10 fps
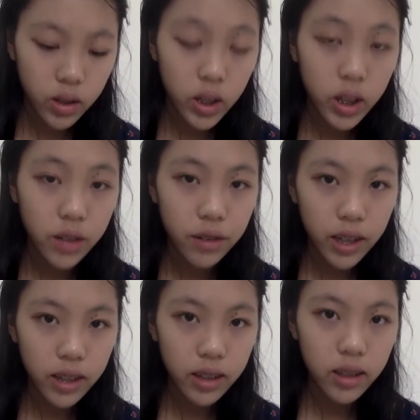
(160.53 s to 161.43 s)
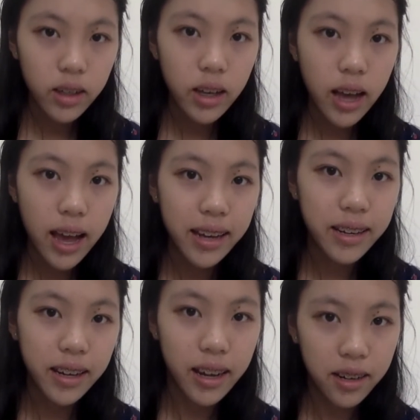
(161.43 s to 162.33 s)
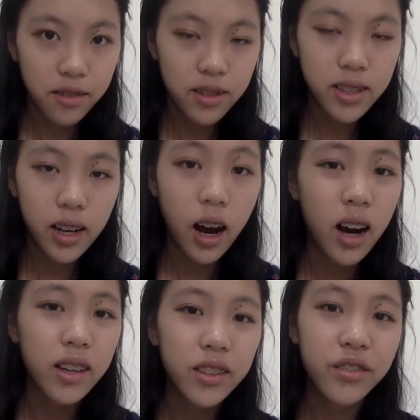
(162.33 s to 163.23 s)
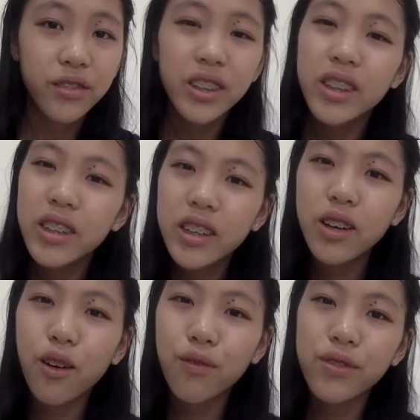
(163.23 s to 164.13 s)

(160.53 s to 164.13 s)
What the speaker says: the character and the actress aren't really of